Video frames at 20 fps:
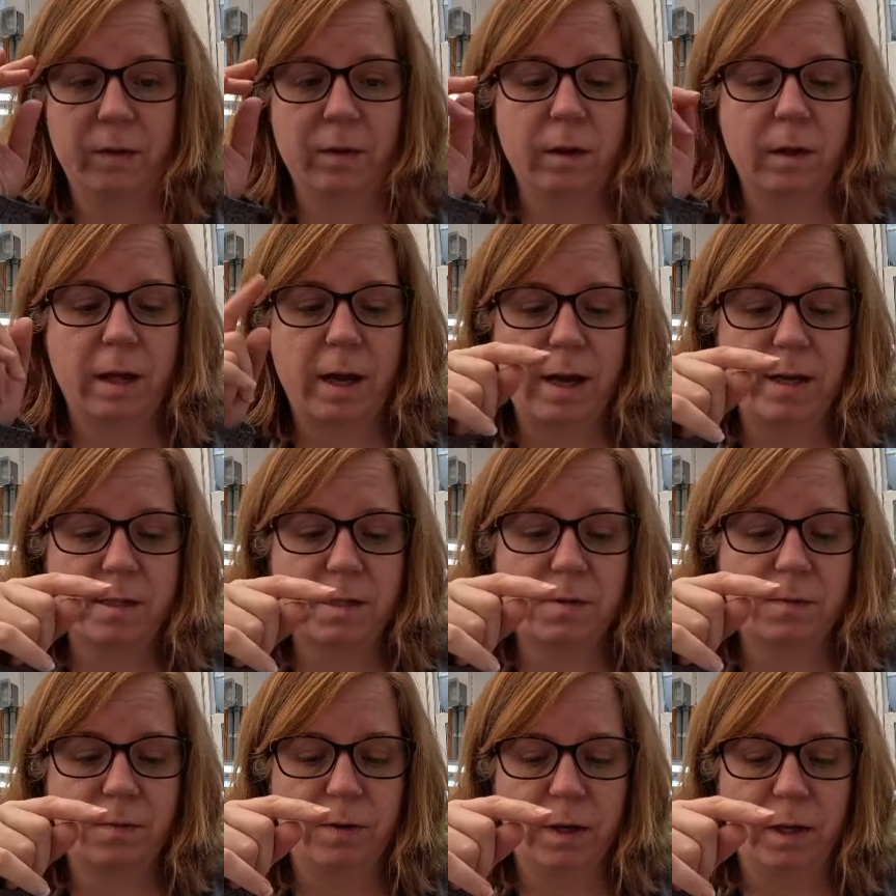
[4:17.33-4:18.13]

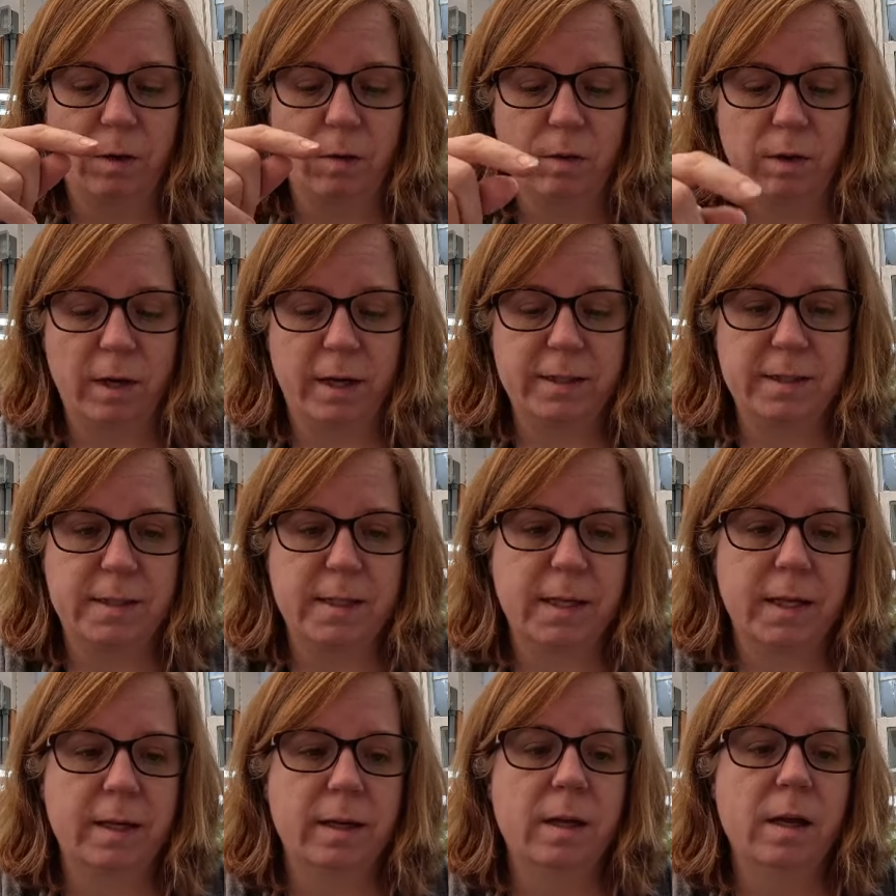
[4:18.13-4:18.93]
last video that I
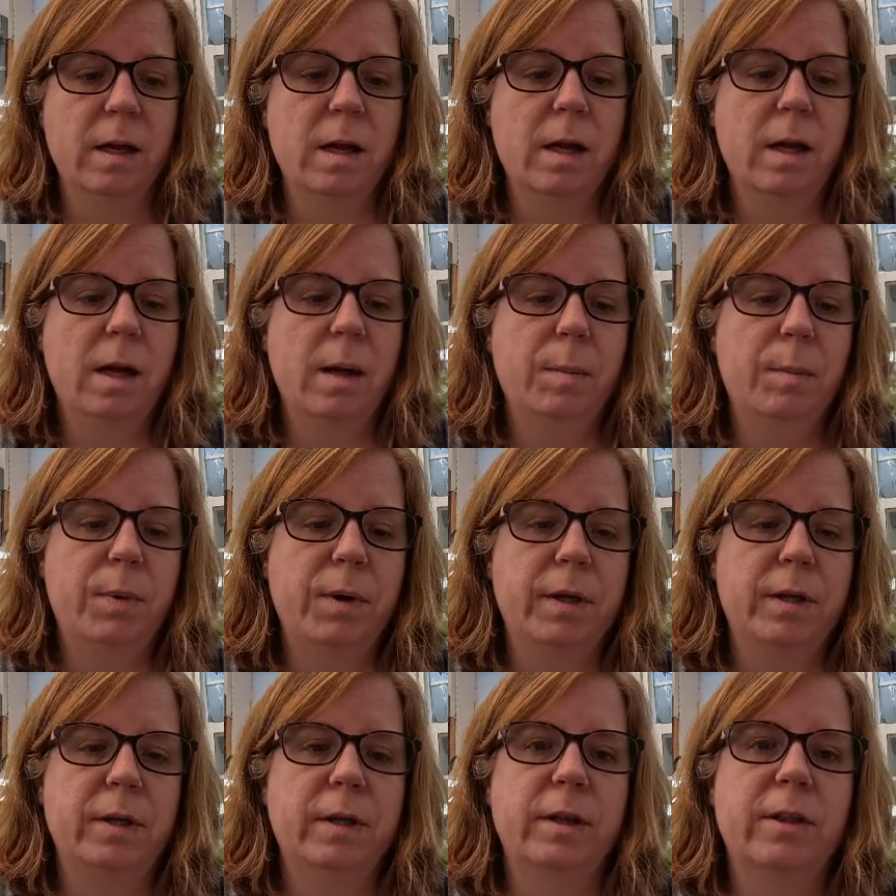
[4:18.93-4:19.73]
did,
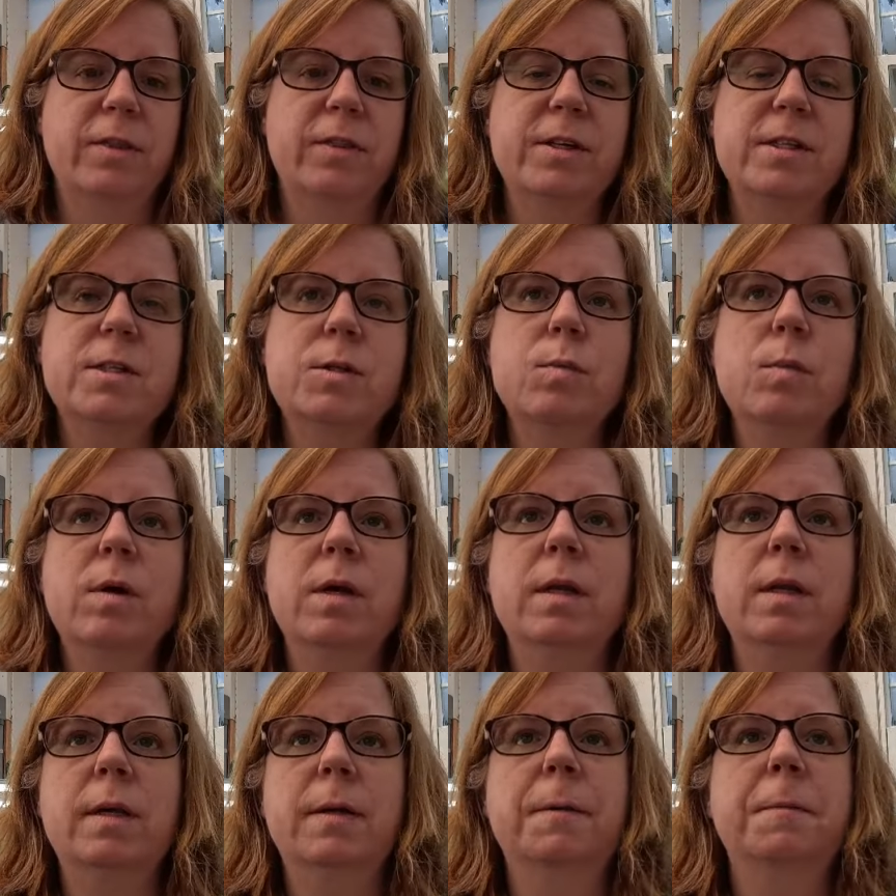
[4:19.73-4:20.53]
but these
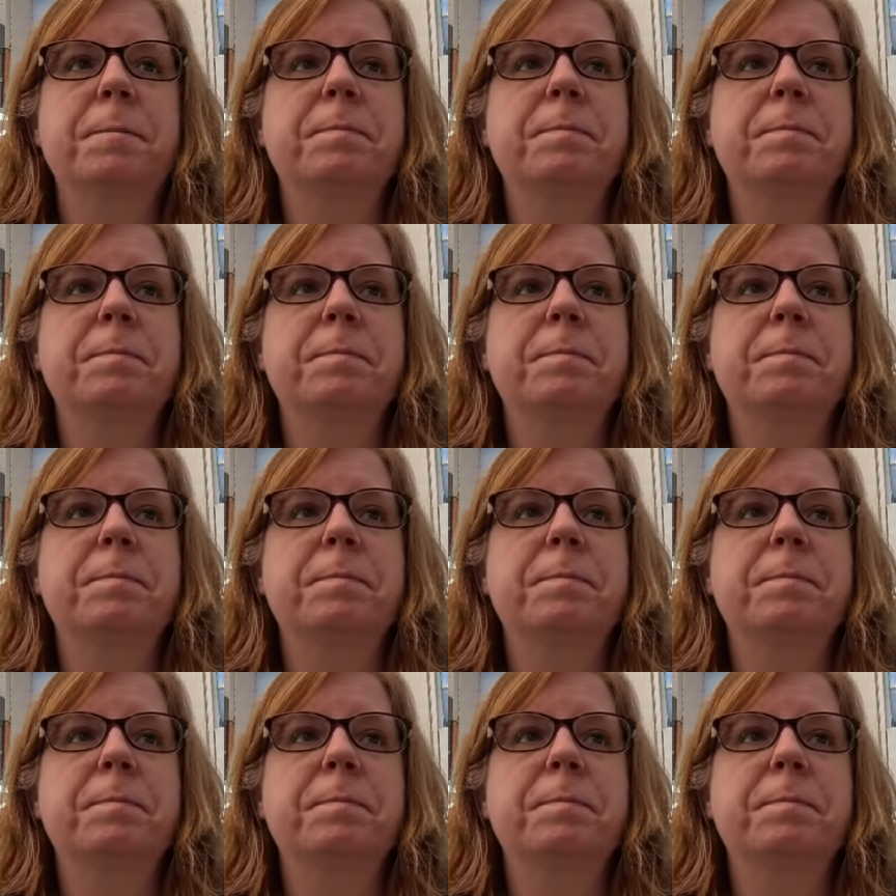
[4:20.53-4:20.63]
ones